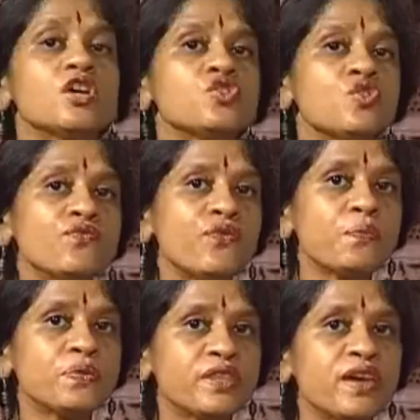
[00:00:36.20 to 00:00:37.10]
So
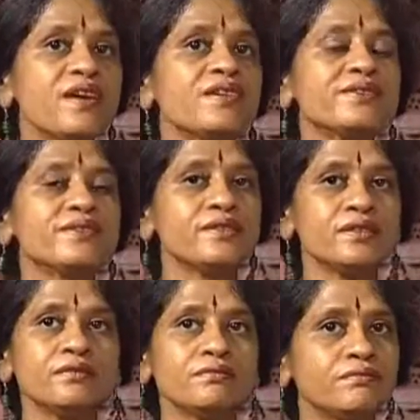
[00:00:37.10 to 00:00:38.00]
from there
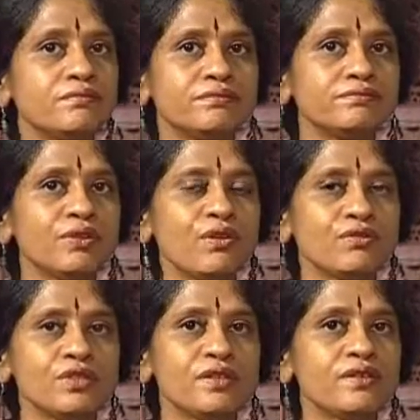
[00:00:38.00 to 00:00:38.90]
till
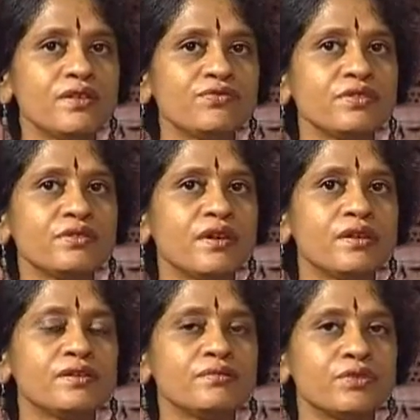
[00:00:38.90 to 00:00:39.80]
even
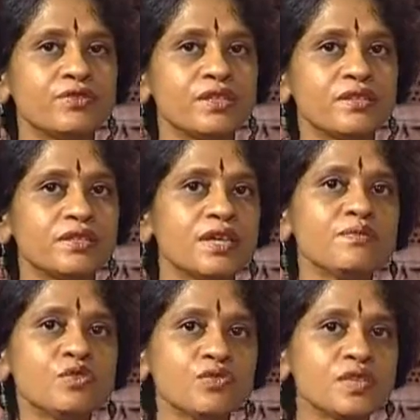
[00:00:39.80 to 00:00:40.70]
the recent
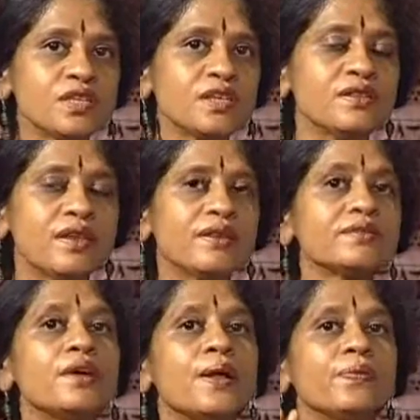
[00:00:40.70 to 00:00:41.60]
times, you see
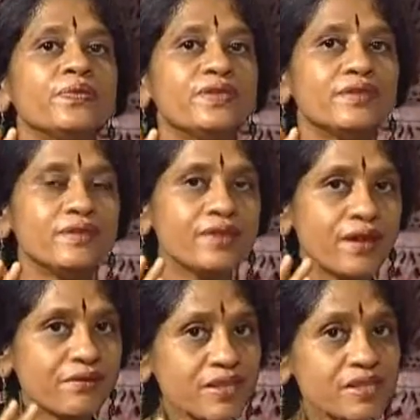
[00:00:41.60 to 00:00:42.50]
that
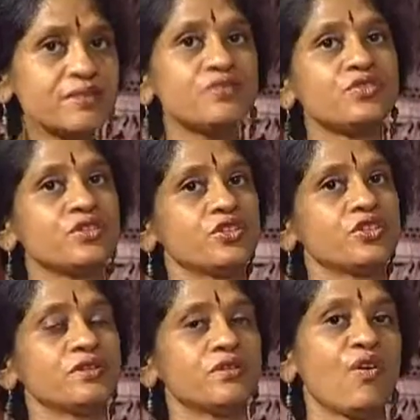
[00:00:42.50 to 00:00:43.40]
there is a
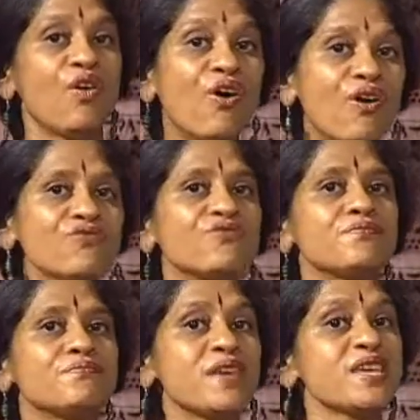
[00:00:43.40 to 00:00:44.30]
tradition of
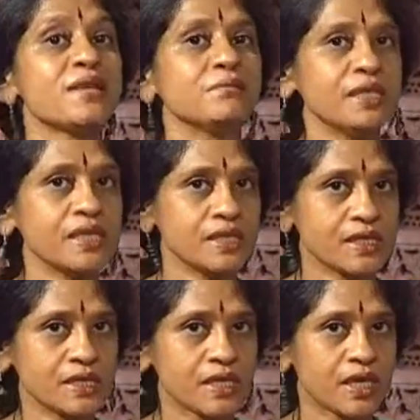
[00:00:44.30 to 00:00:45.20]
making blades.